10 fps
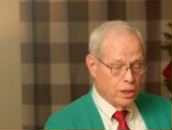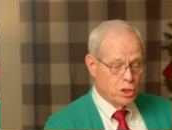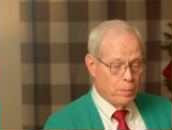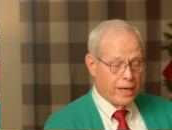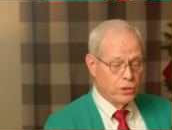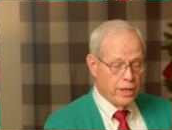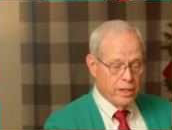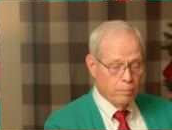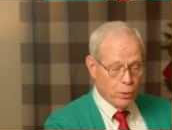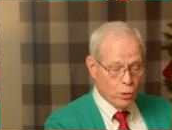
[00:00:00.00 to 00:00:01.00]
especially
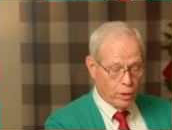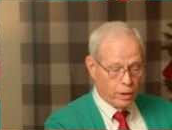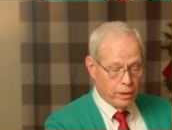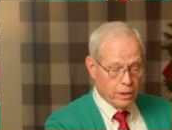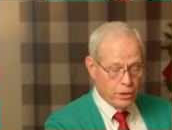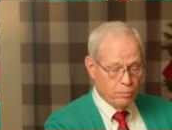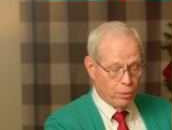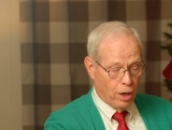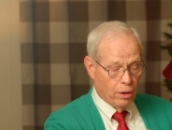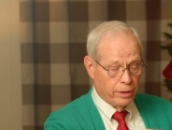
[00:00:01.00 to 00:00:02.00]
the poor who
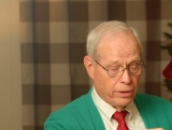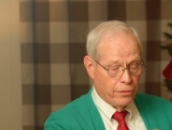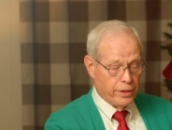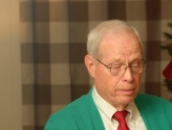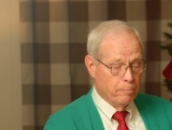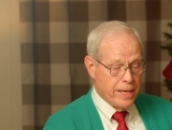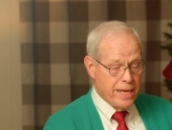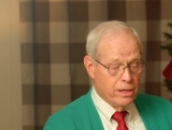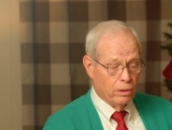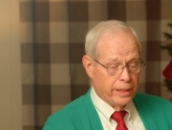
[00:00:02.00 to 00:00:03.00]
brought their
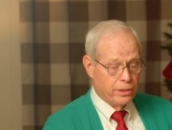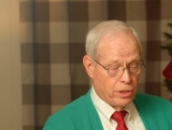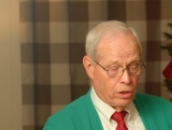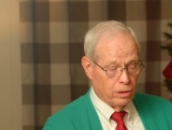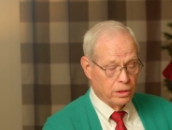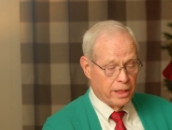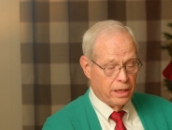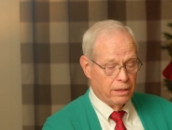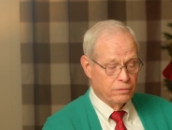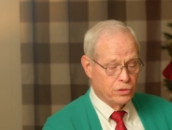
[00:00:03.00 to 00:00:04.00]
meal and turtle
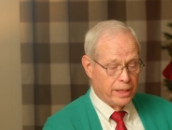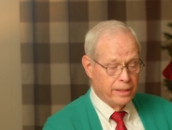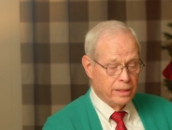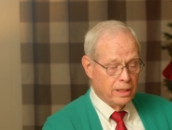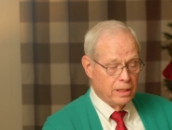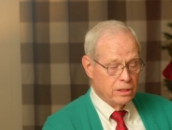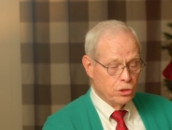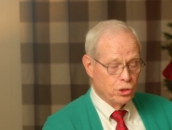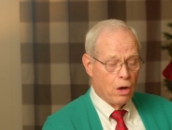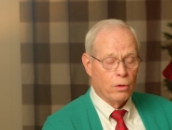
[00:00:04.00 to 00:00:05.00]
doves and
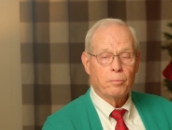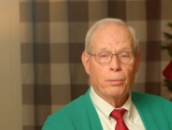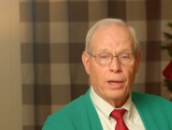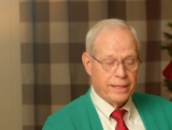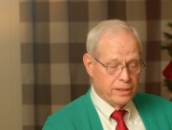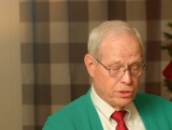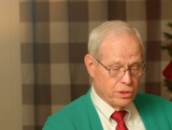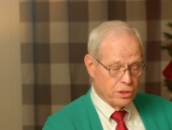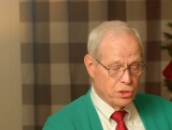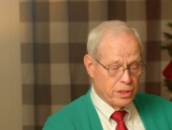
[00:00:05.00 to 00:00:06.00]
sought a place
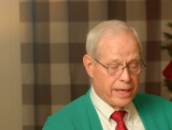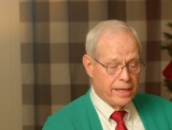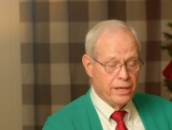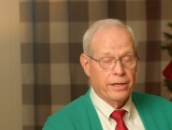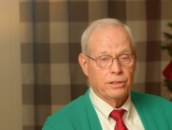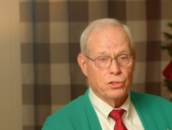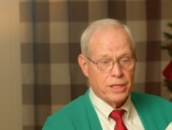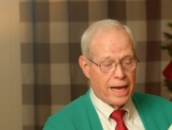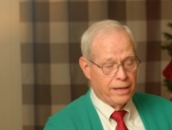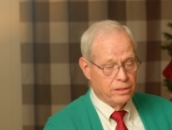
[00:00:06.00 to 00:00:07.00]
to stay near
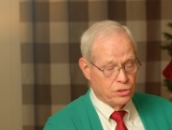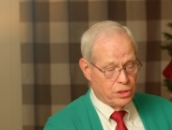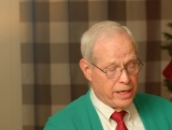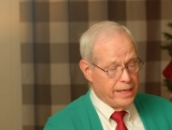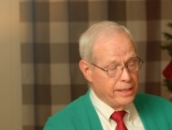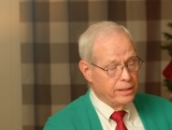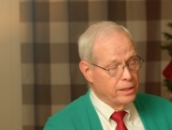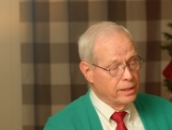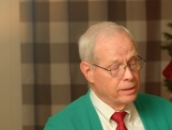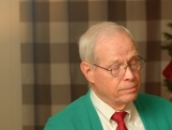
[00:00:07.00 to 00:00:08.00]
Zion's gate.
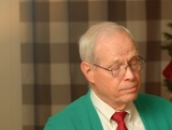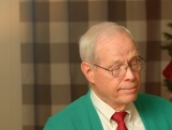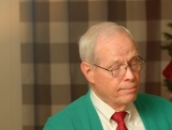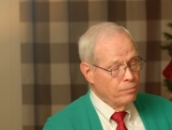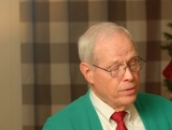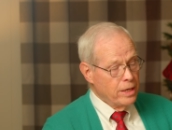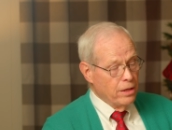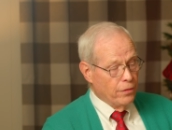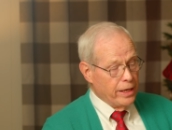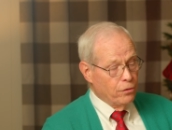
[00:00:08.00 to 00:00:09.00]

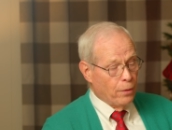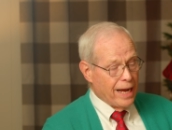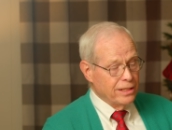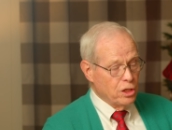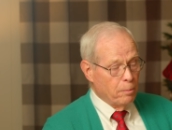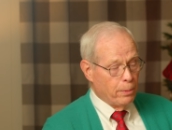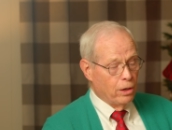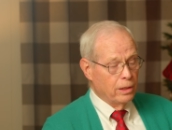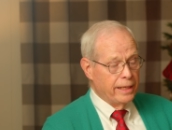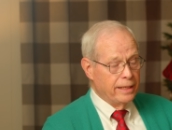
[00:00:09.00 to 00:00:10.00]
They'd rise up
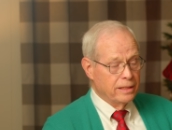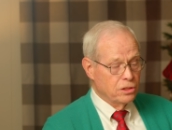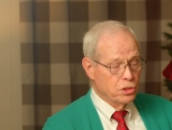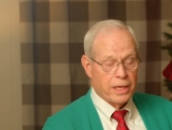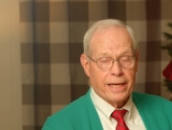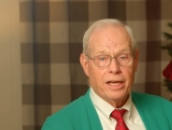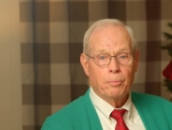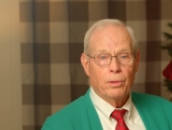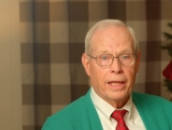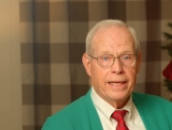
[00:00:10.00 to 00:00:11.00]
early, stay
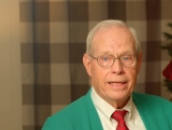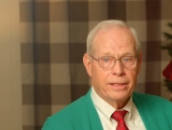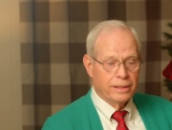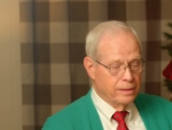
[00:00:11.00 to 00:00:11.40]
up late,